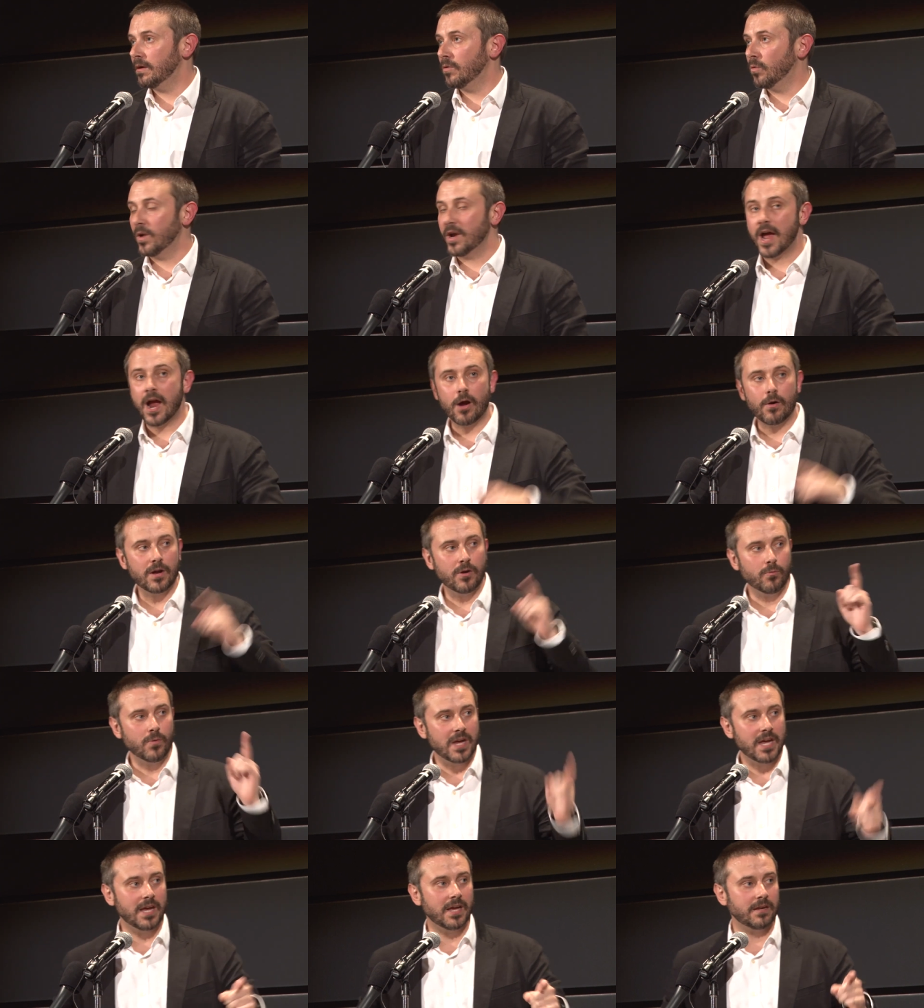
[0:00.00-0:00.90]
When
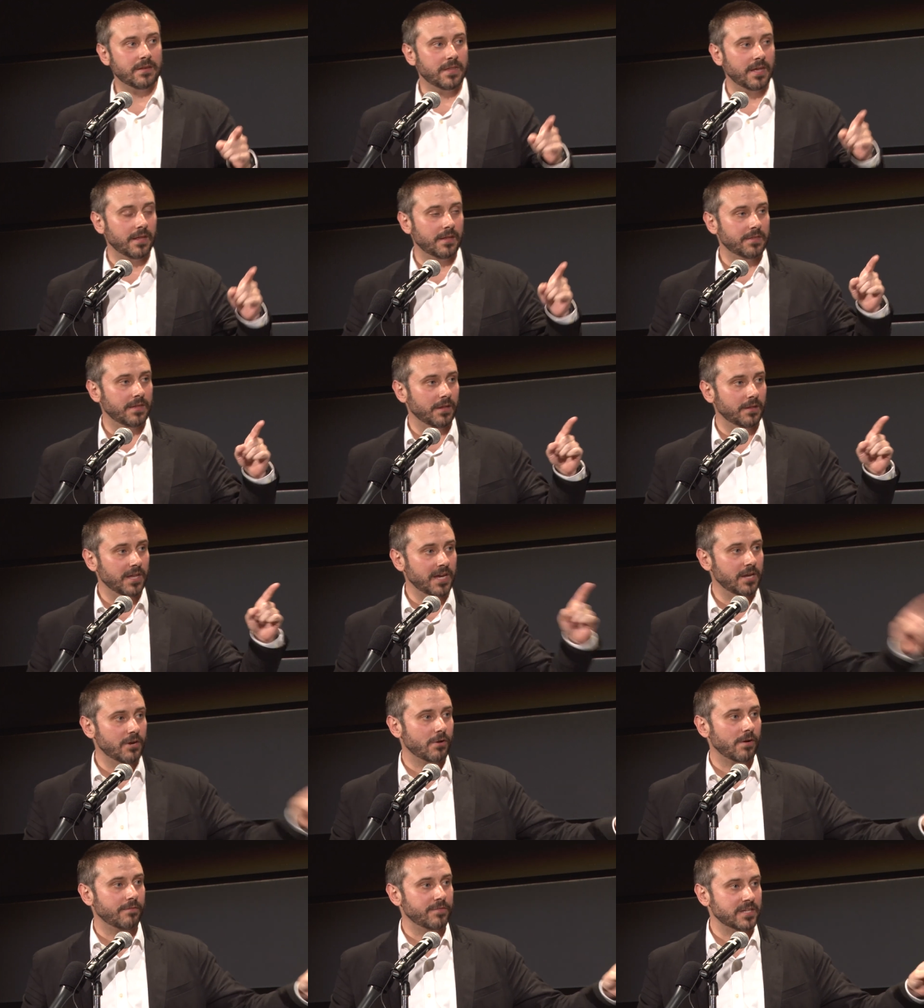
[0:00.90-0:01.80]
Harry Reid, the, the
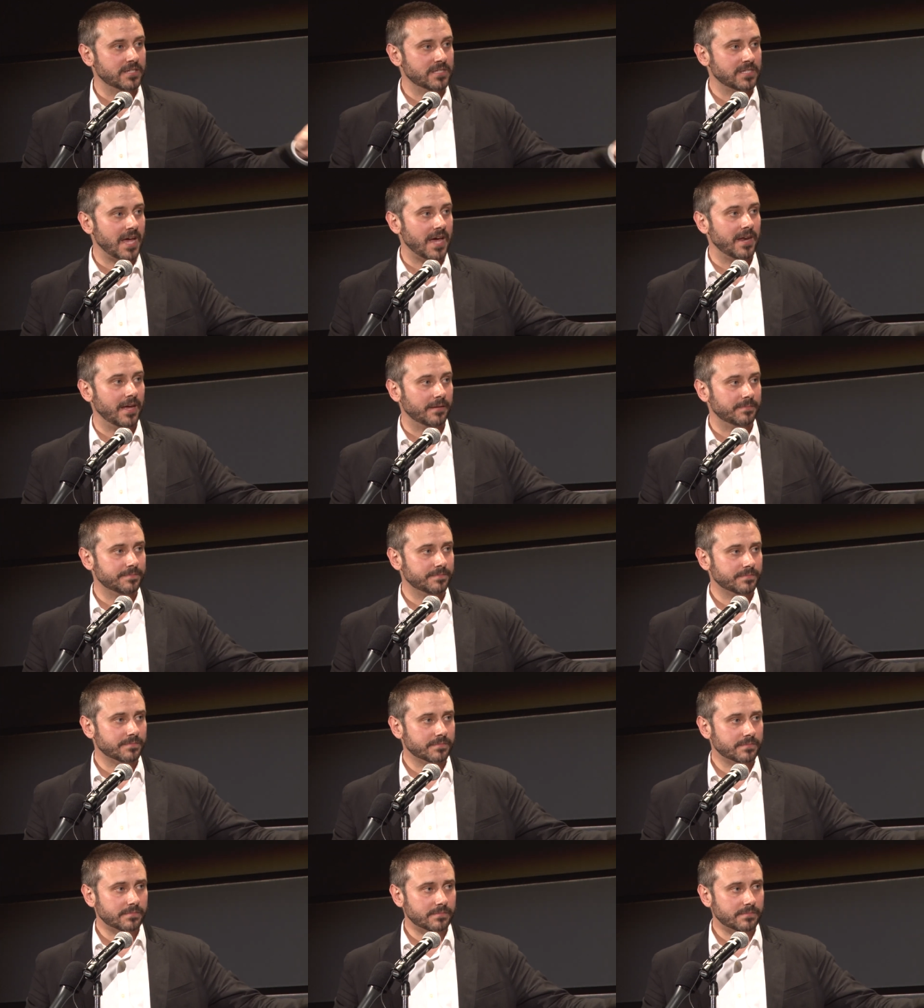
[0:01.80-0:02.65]
leader of the Senate,